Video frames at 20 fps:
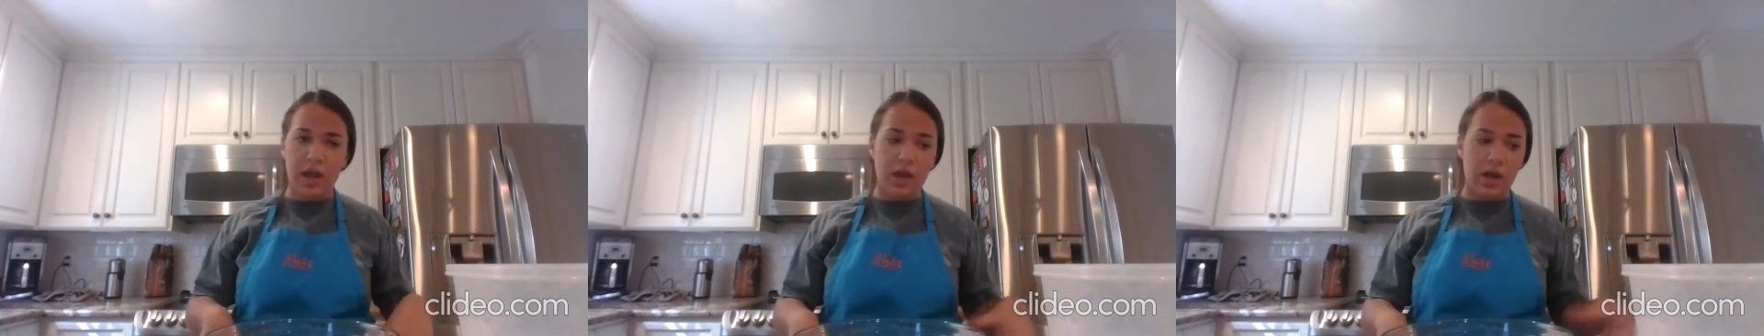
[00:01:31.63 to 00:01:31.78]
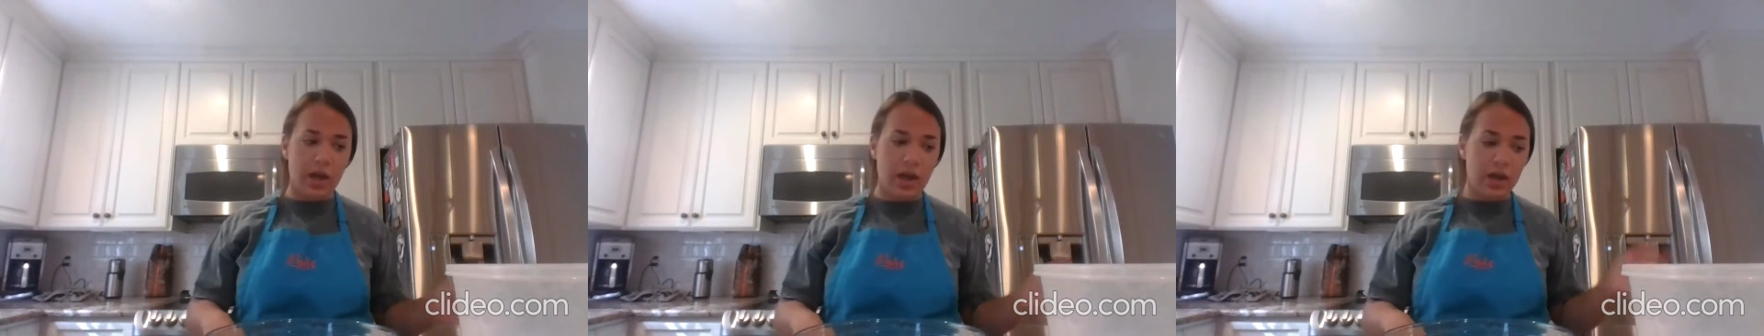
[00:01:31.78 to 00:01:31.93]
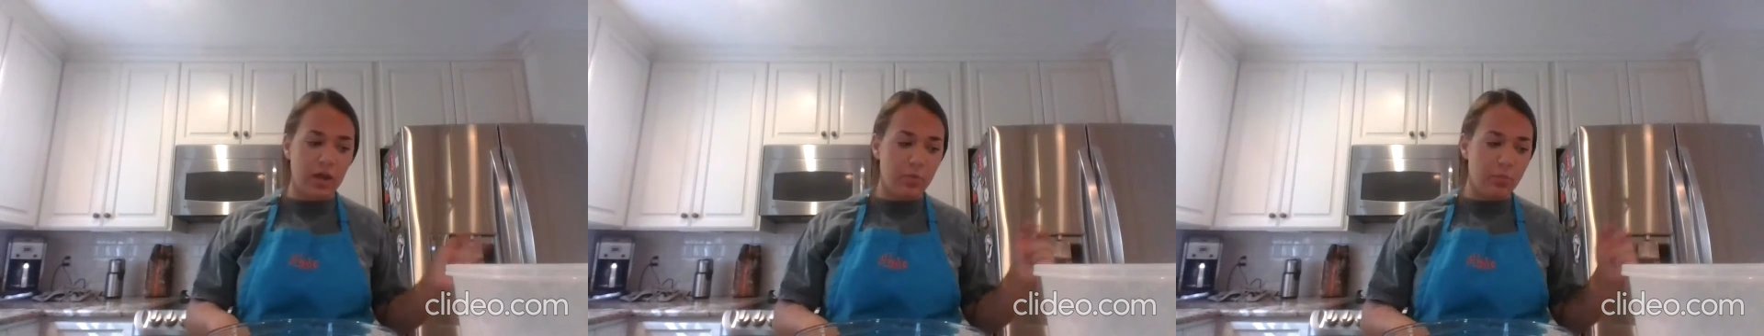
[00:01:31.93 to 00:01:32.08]
and
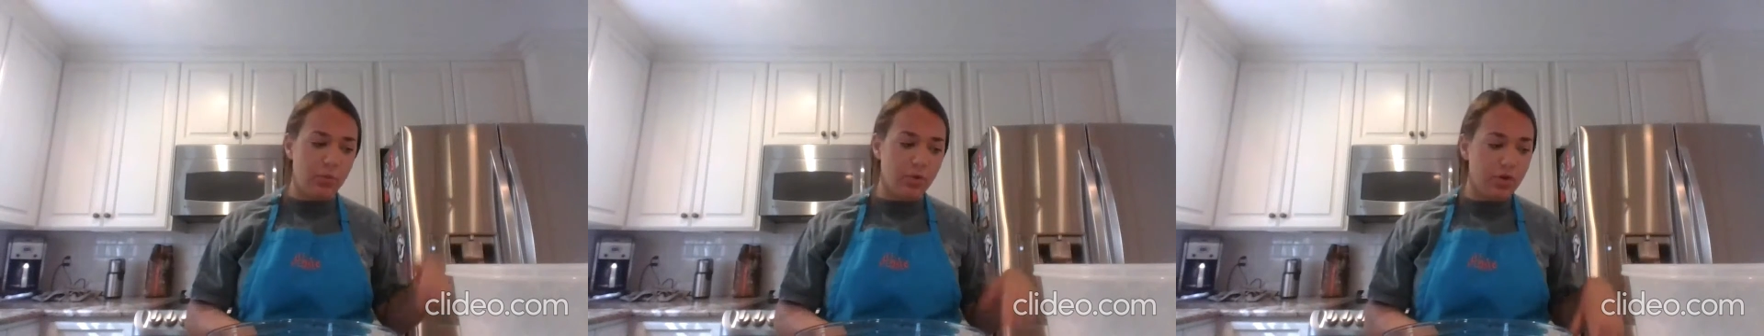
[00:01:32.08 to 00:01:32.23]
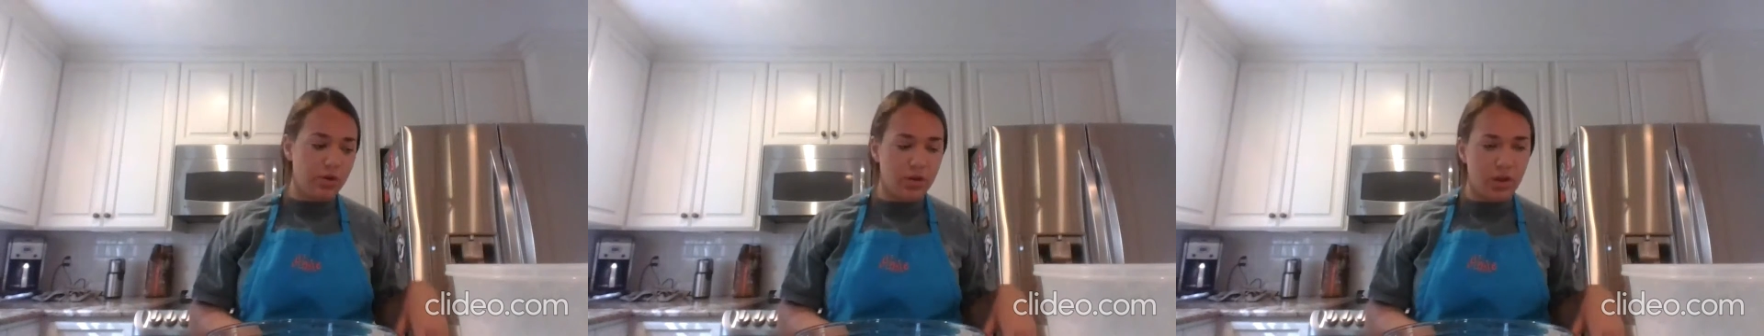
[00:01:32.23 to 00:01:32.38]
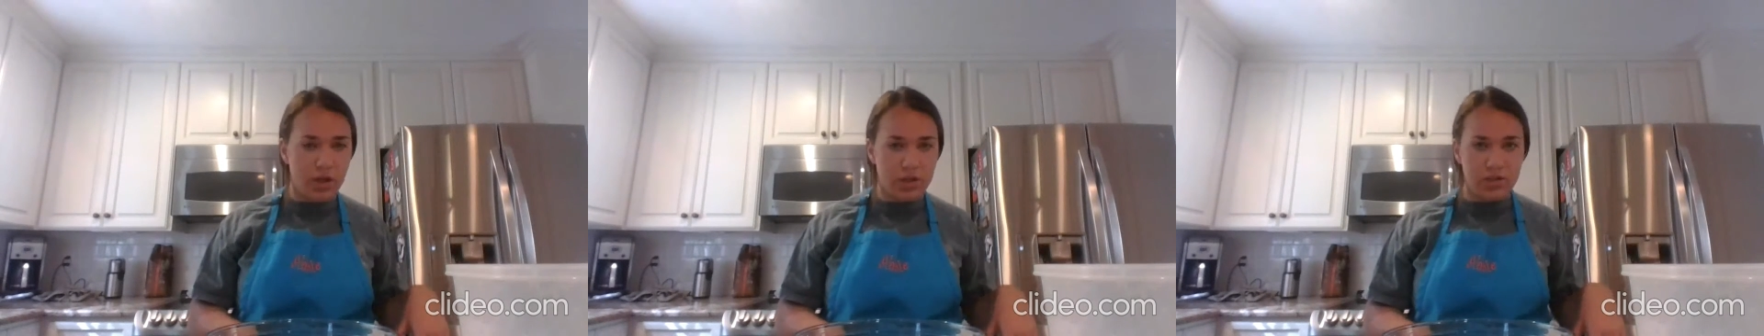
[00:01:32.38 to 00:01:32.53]
I can put
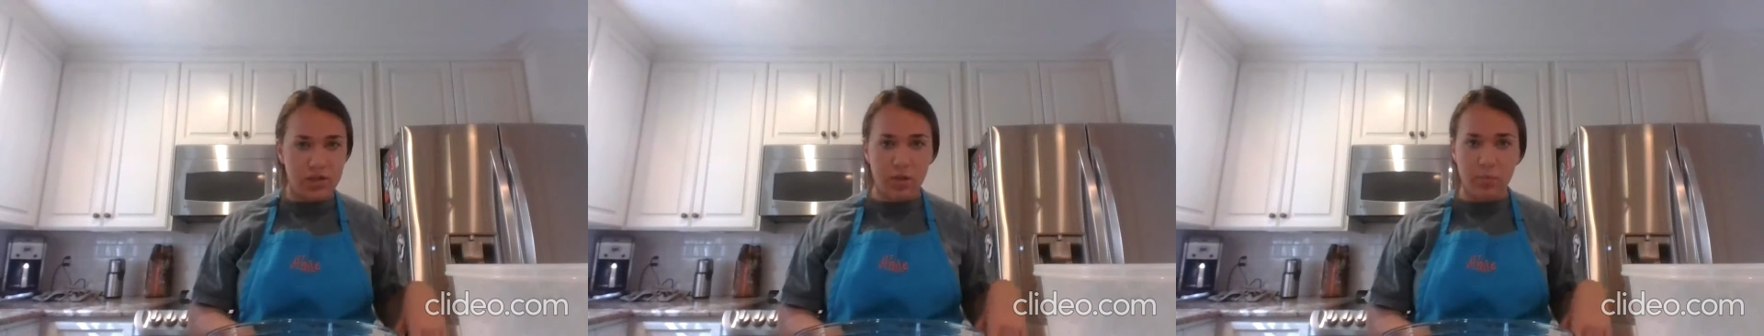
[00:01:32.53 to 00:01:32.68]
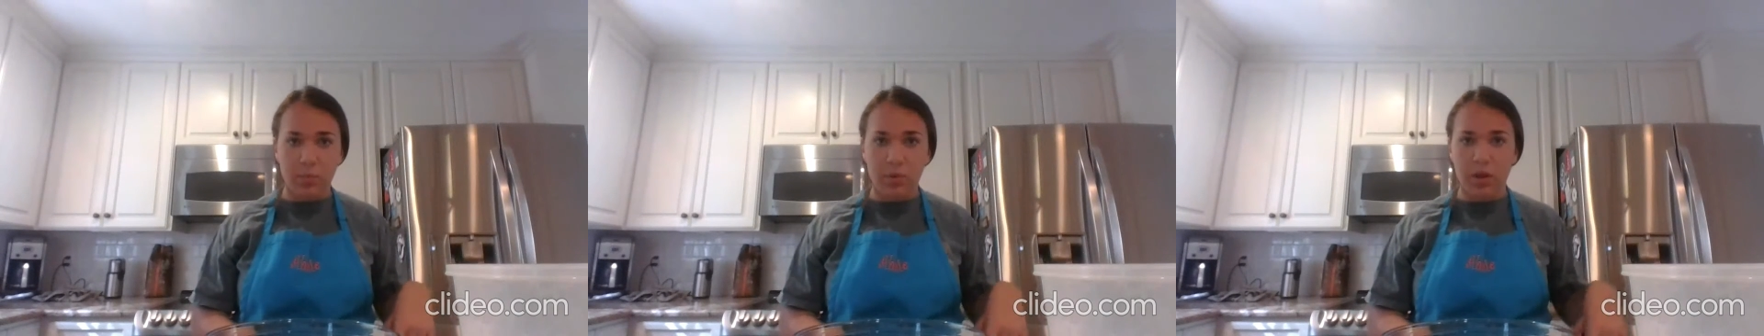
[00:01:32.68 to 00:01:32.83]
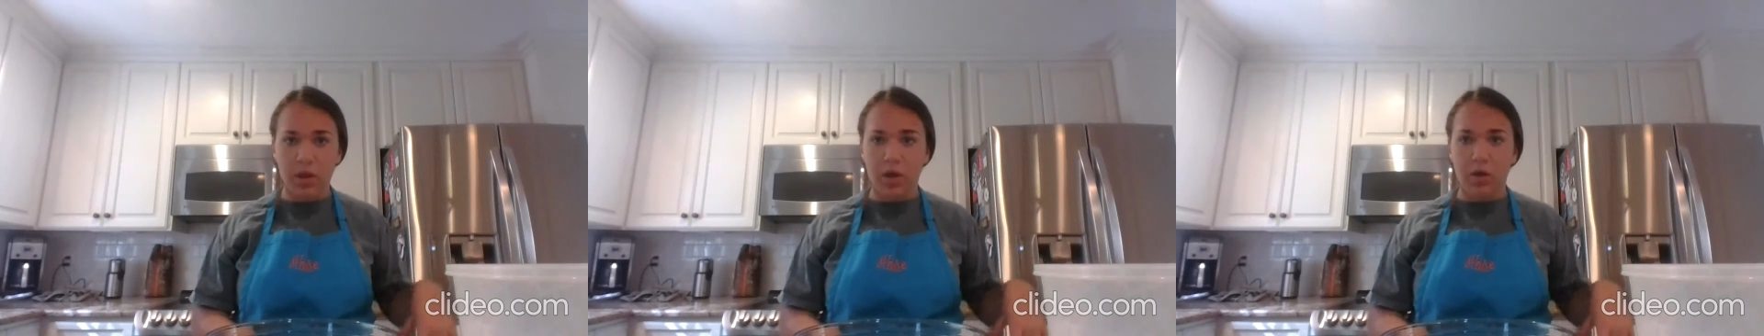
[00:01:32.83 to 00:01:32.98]
a link down
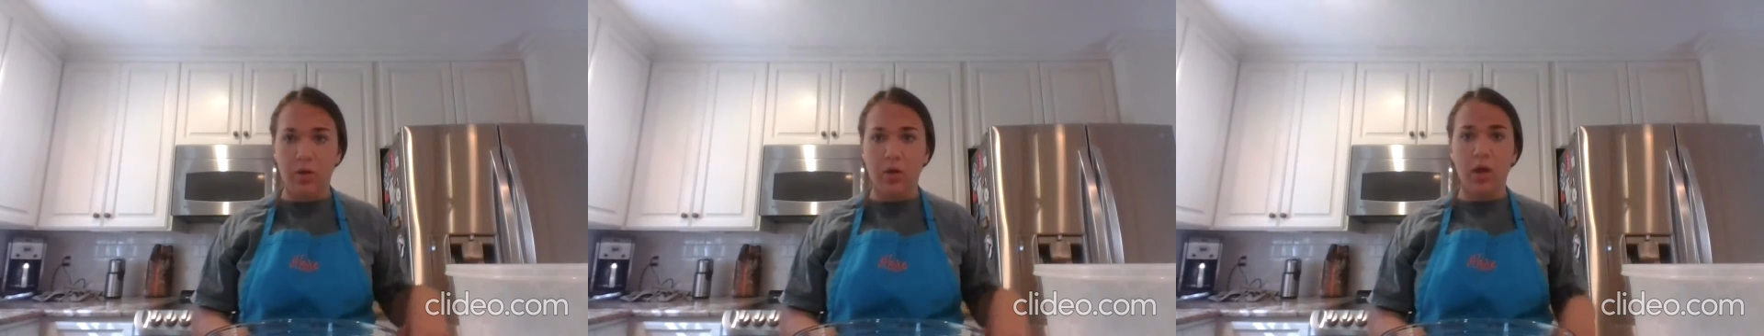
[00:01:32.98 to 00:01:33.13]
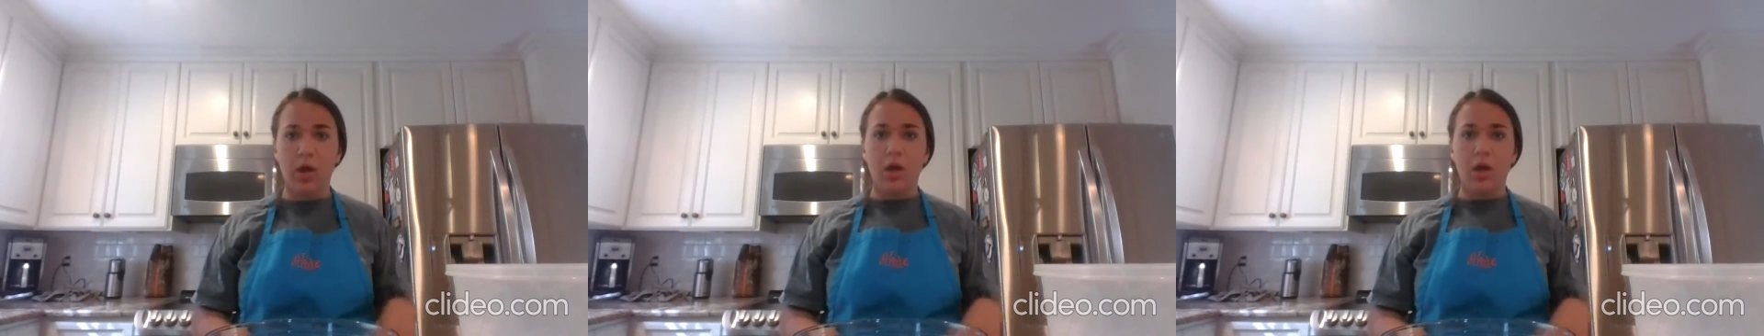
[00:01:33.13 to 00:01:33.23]
below